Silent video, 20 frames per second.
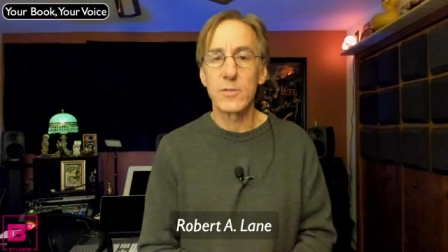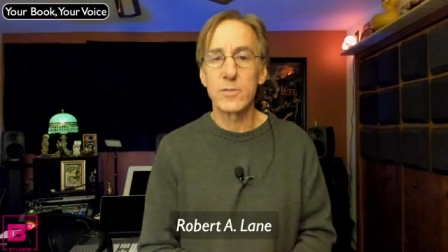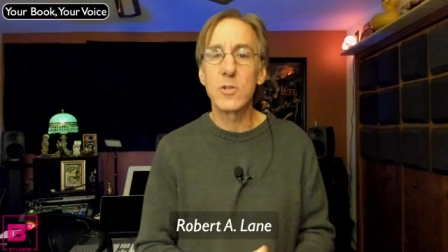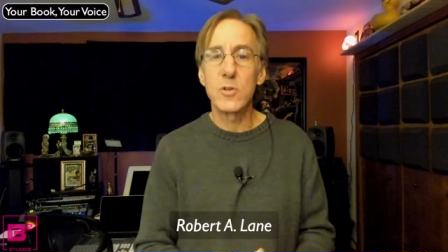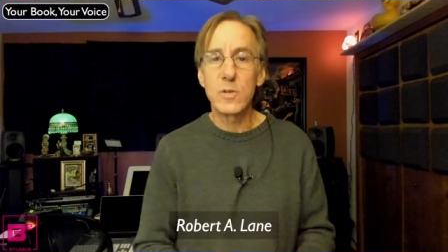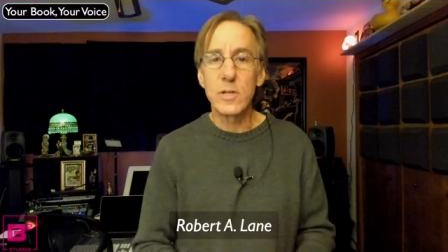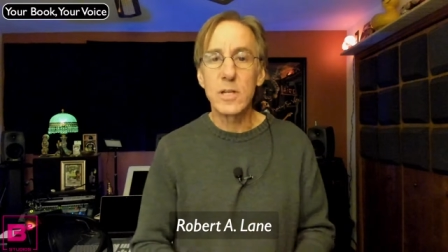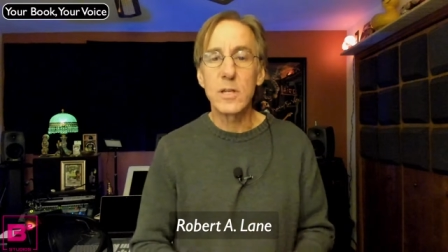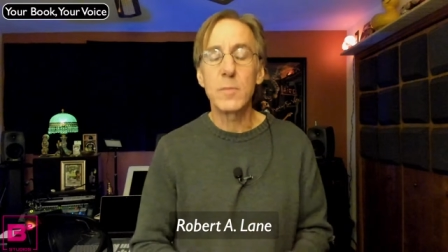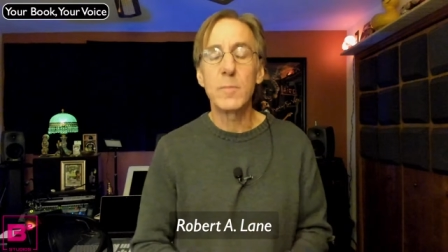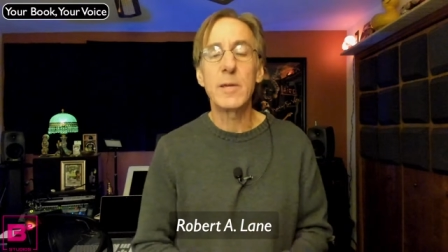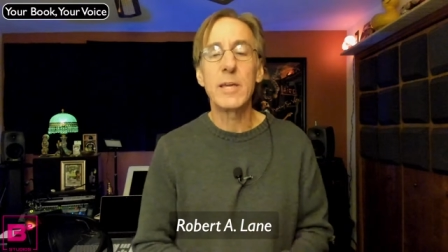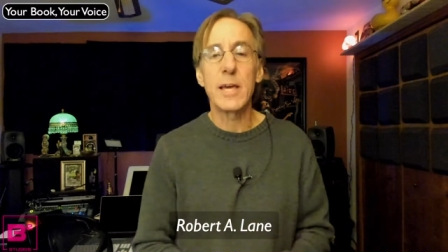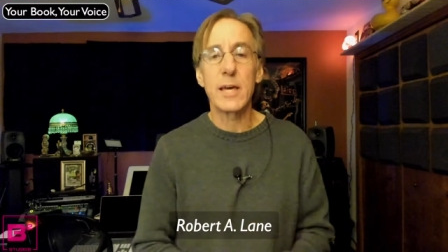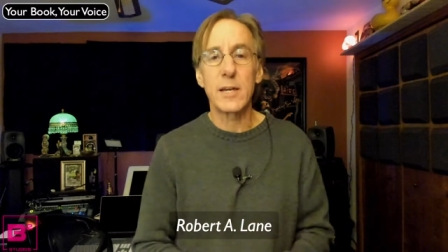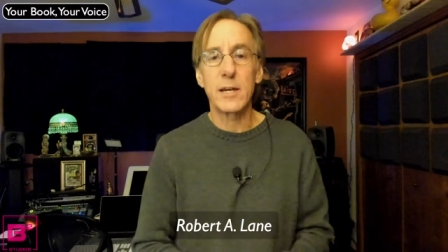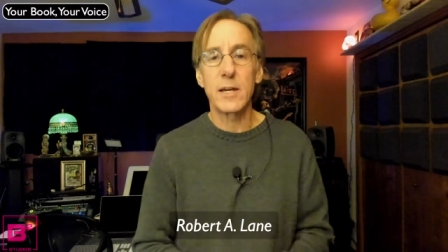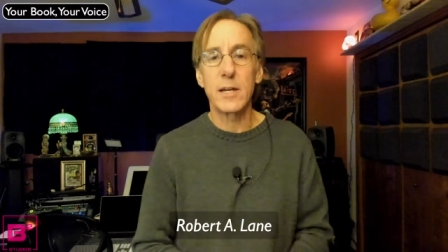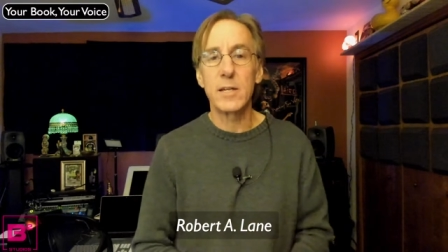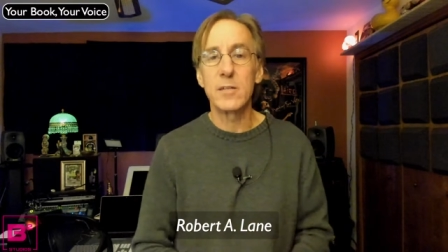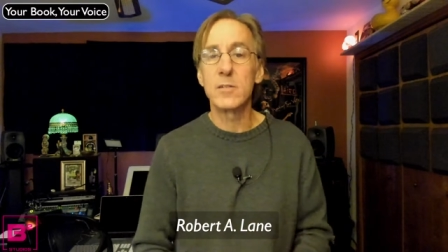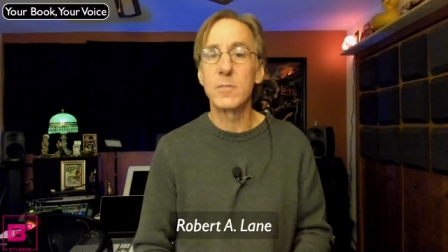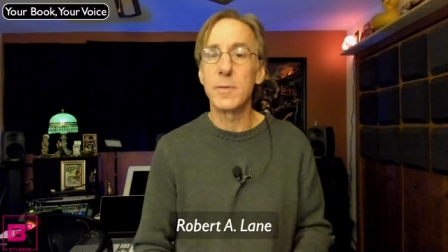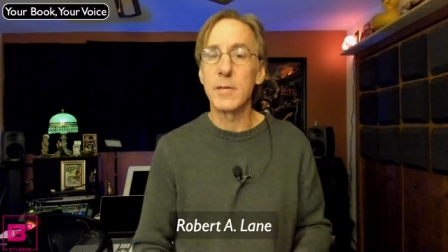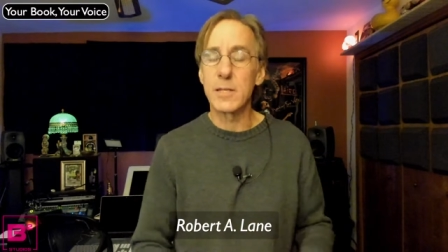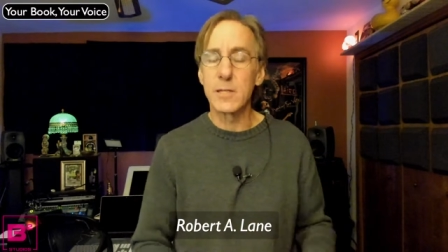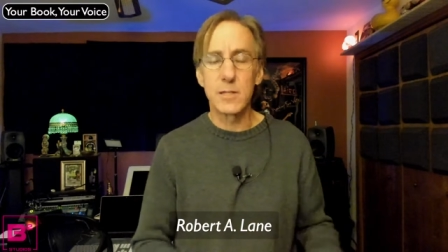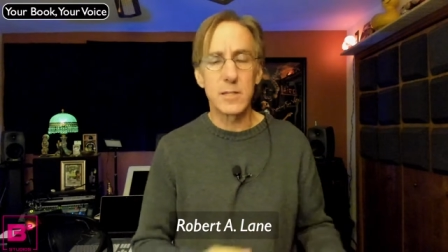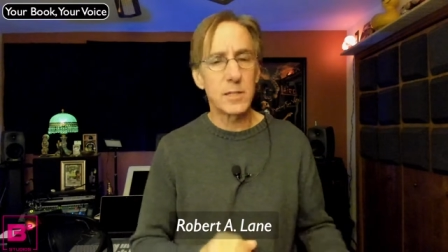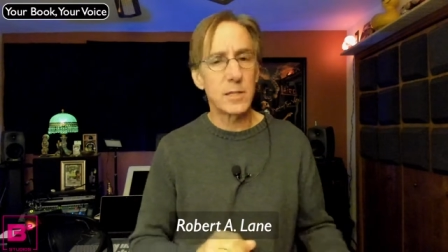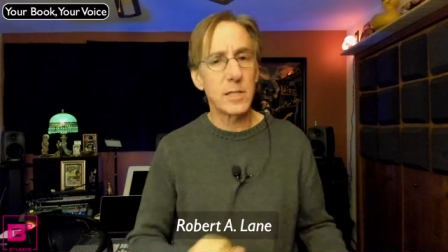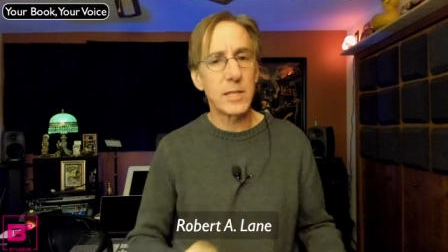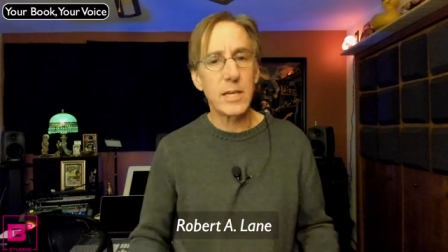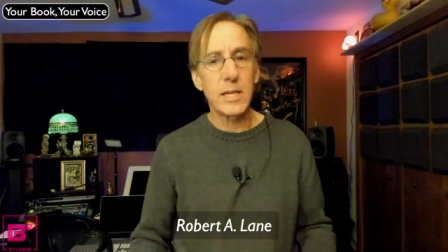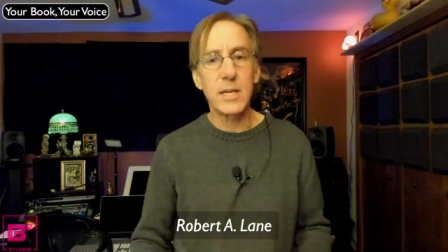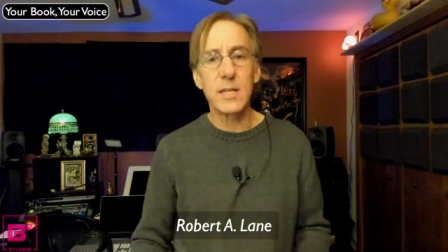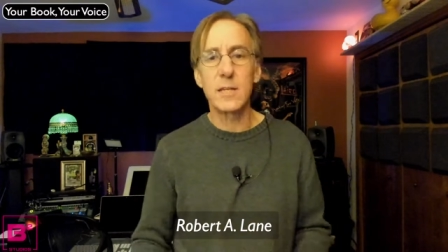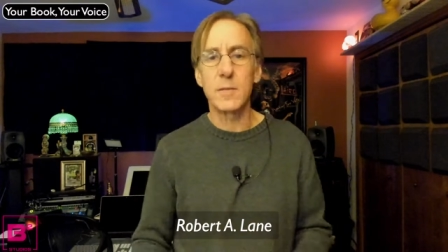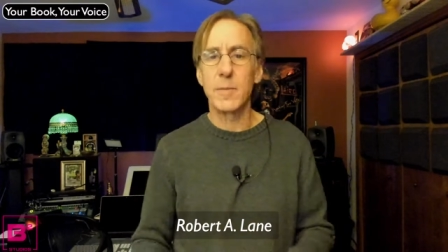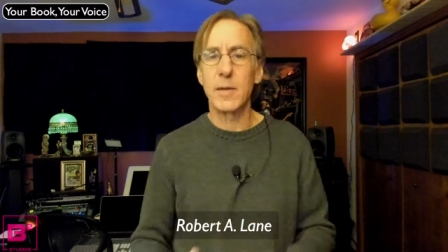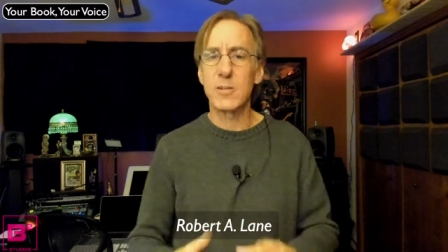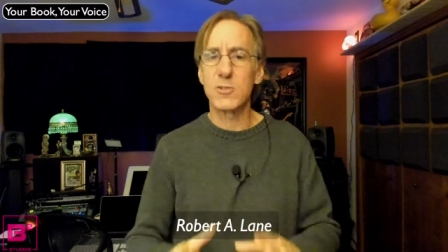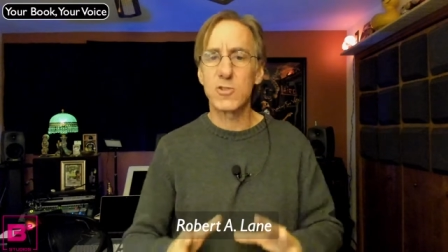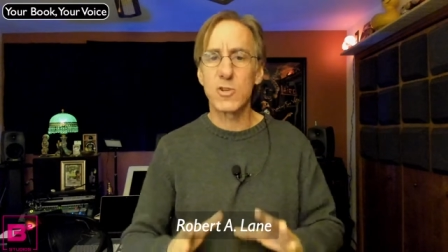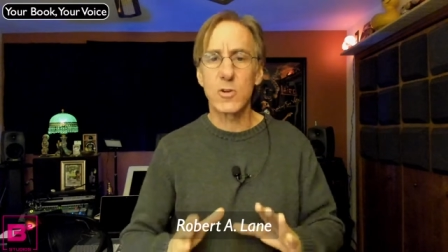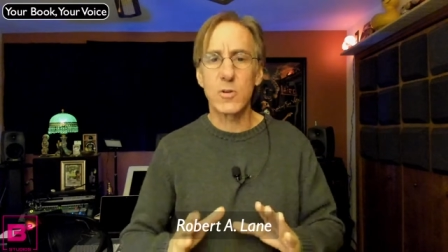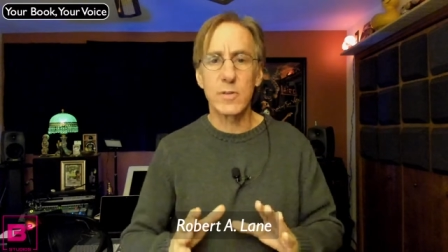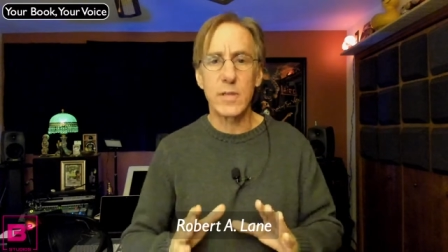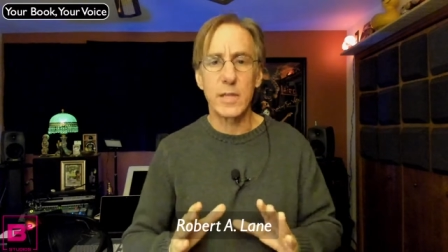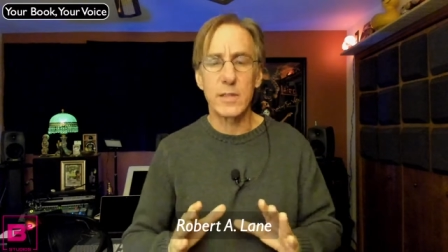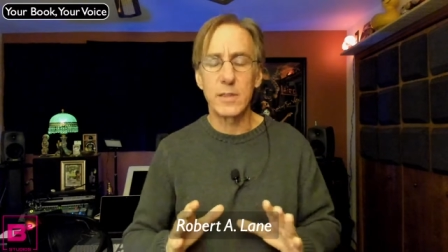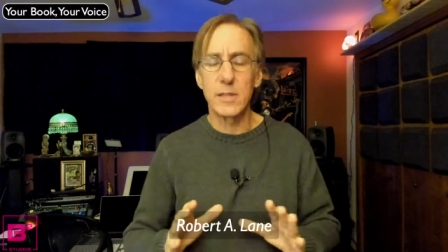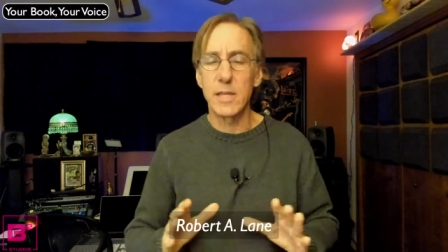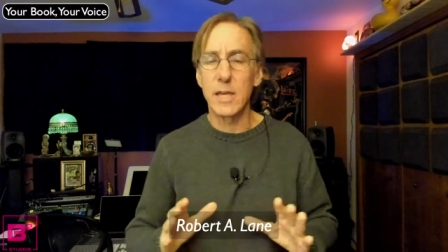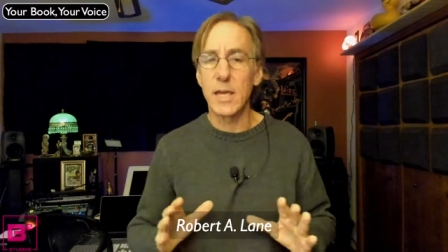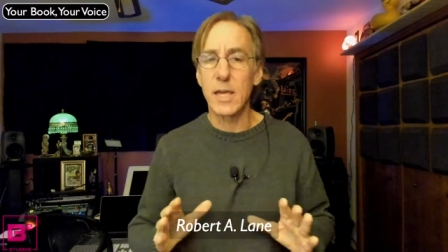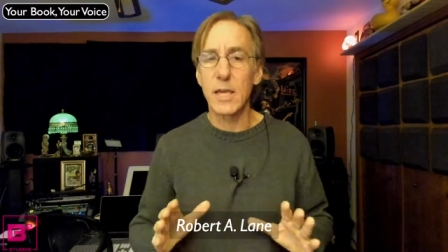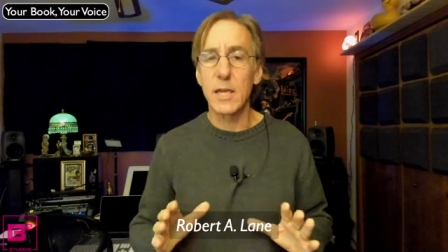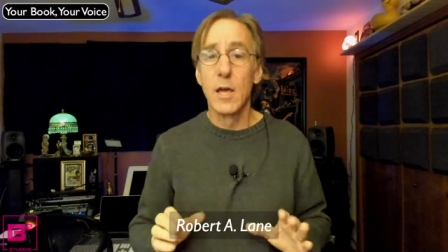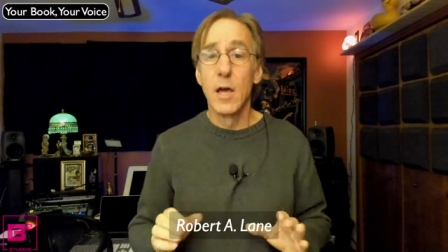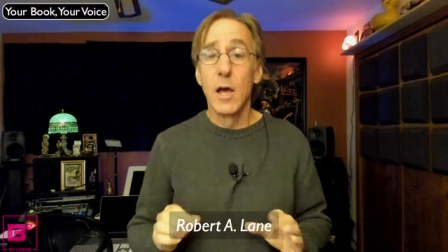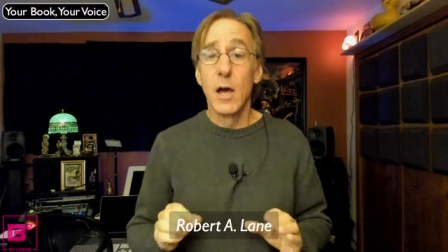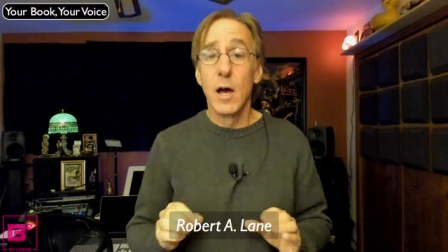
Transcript: they do need to be edited to be clean to make sure that they